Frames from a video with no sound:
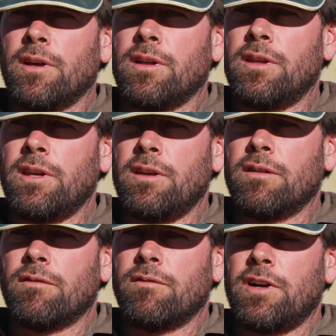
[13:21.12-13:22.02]
The
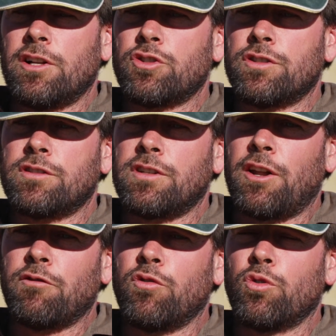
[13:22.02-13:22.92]
vultures,
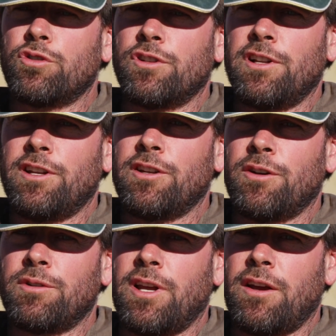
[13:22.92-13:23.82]
unfortunately,
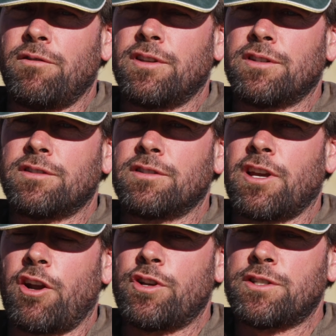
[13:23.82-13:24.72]
don't have this
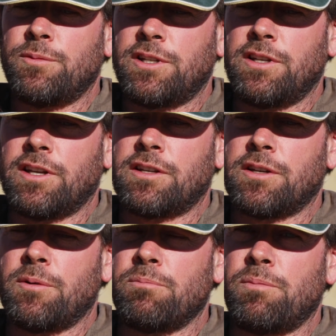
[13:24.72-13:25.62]

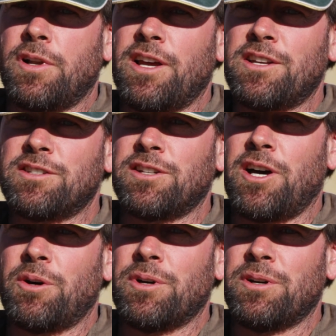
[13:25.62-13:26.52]
charismatic place in
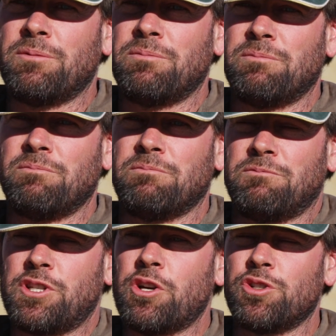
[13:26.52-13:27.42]
our
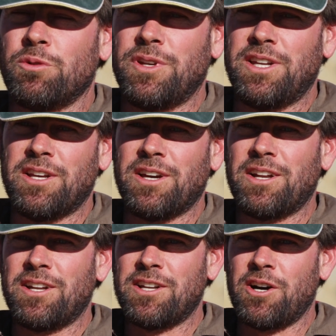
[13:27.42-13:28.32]
social media
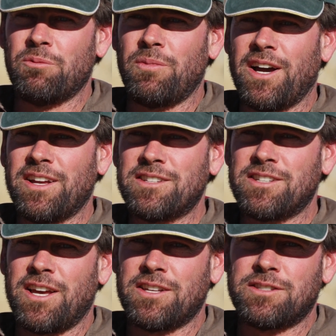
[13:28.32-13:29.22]
and in our
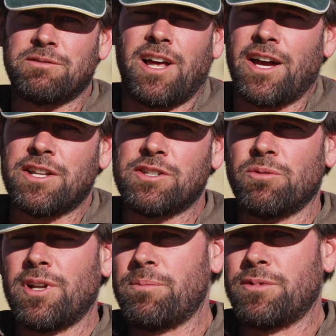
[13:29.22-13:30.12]
minds as lions
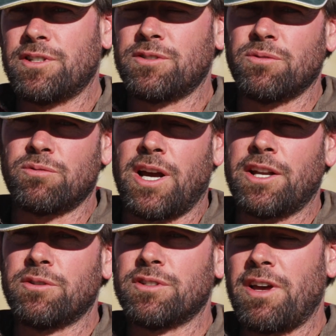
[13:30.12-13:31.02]
or leopards or
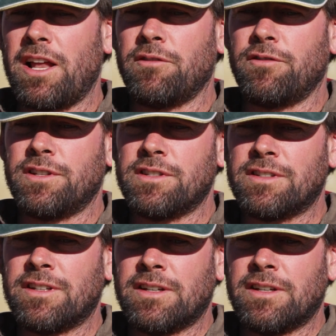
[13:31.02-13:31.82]
rhinos or elephants.